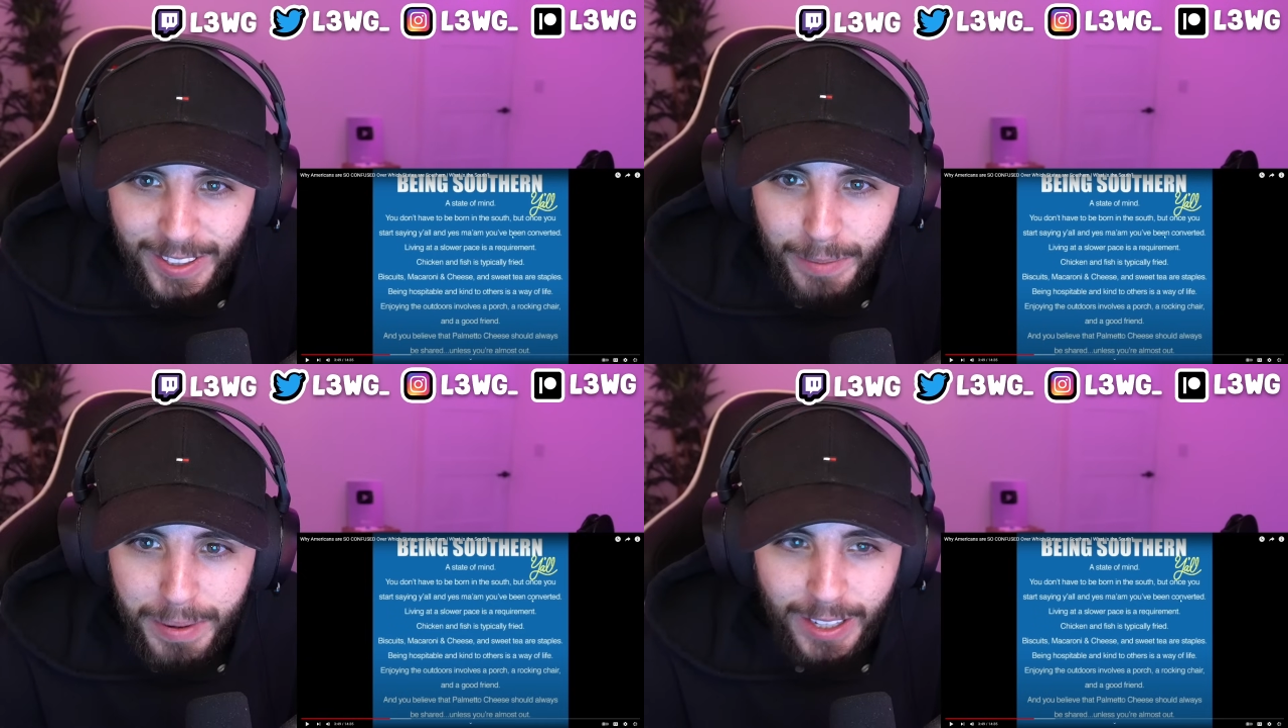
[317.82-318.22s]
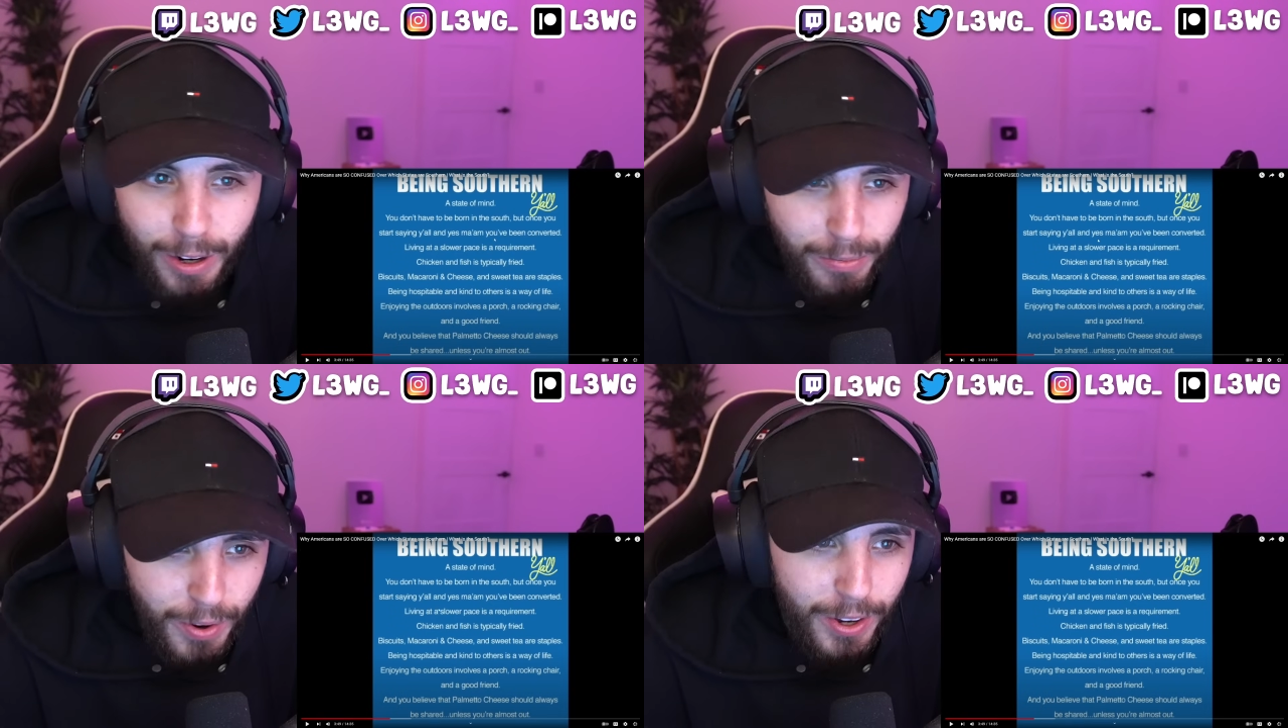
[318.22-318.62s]
you've been
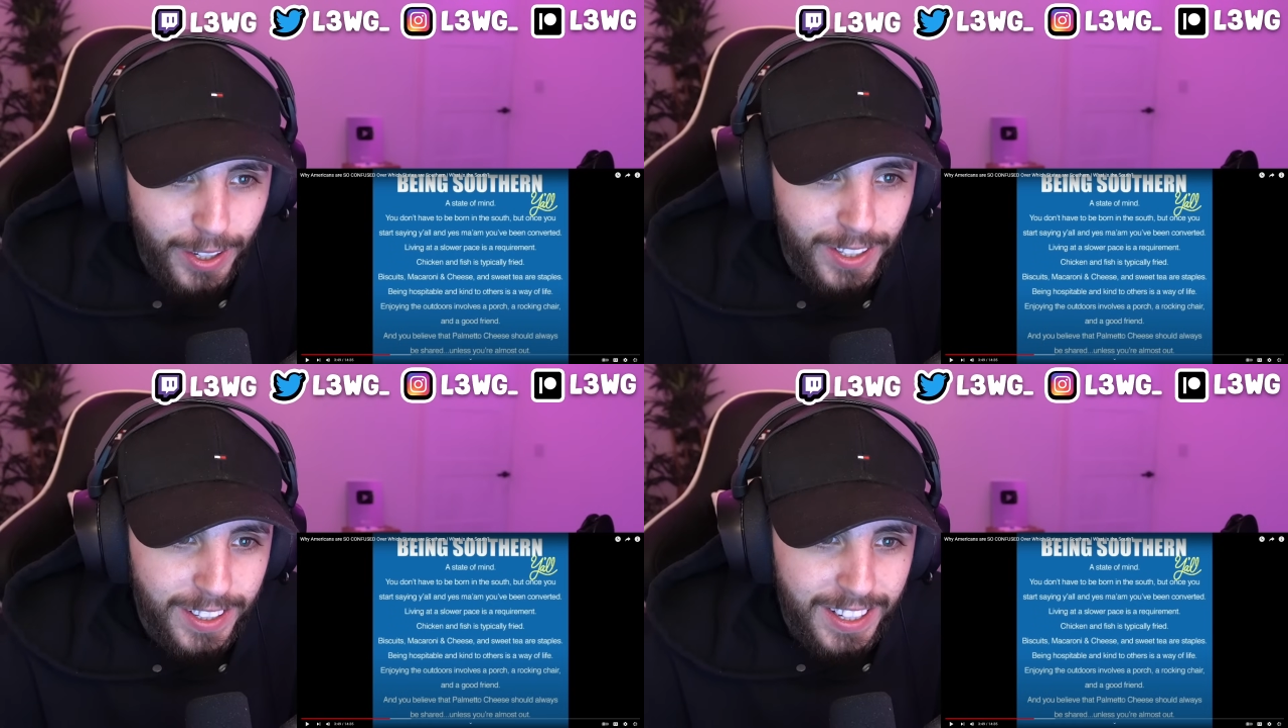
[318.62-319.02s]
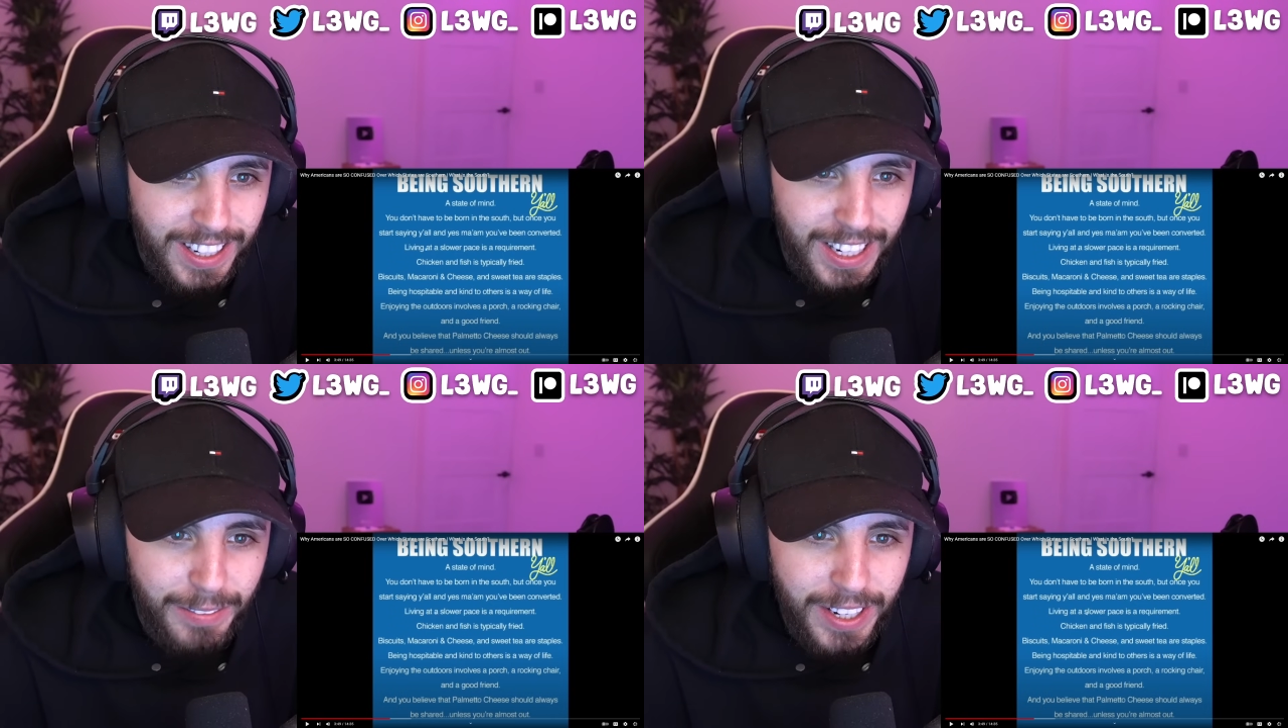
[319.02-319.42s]
covered.
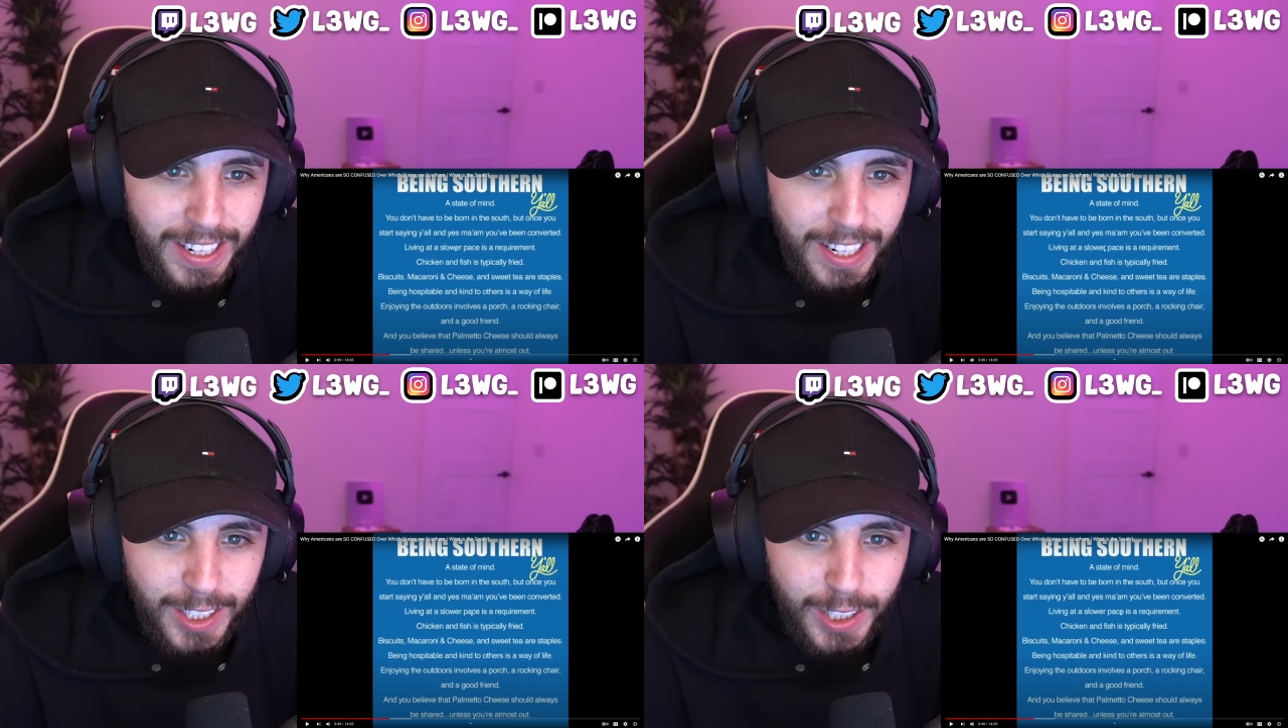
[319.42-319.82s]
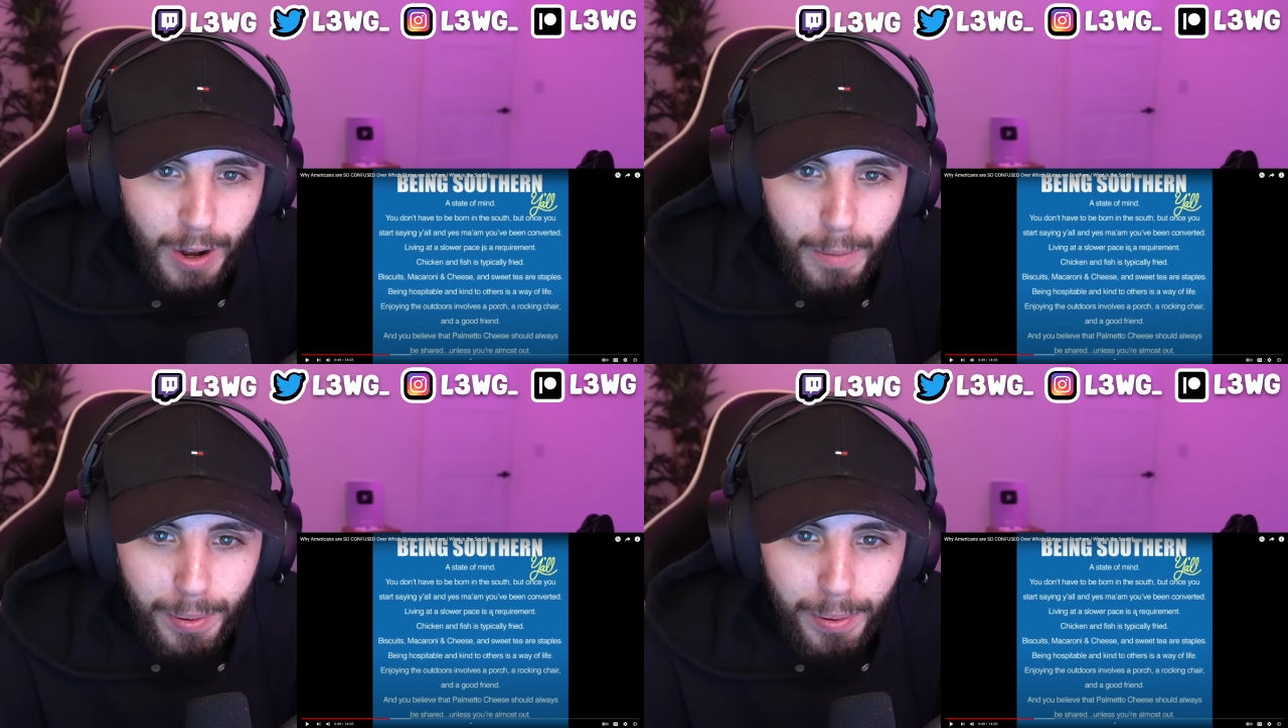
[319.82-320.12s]
Living in a slower